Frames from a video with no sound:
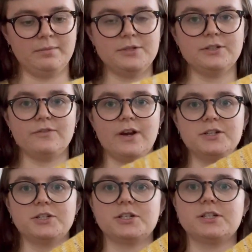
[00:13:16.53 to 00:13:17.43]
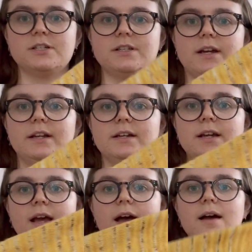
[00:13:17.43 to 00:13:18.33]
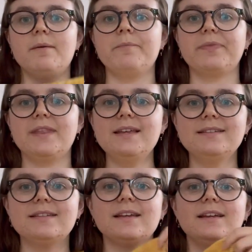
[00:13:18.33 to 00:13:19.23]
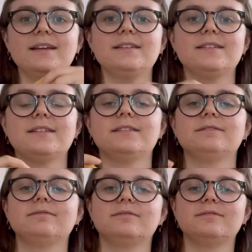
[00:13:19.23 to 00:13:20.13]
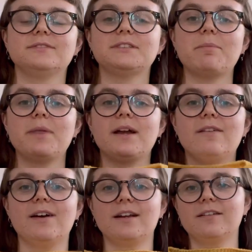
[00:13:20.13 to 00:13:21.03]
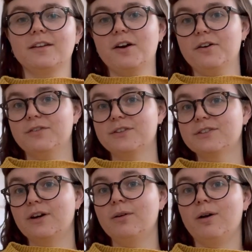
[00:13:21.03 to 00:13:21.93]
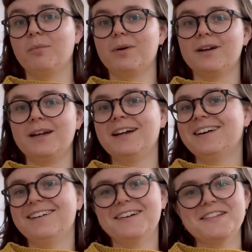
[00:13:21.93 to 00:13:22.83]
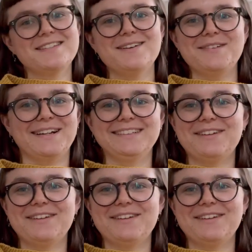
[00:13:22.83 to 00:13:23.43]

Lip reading: She's a French designer. This is something I've had on the go for so long, but it's so nice.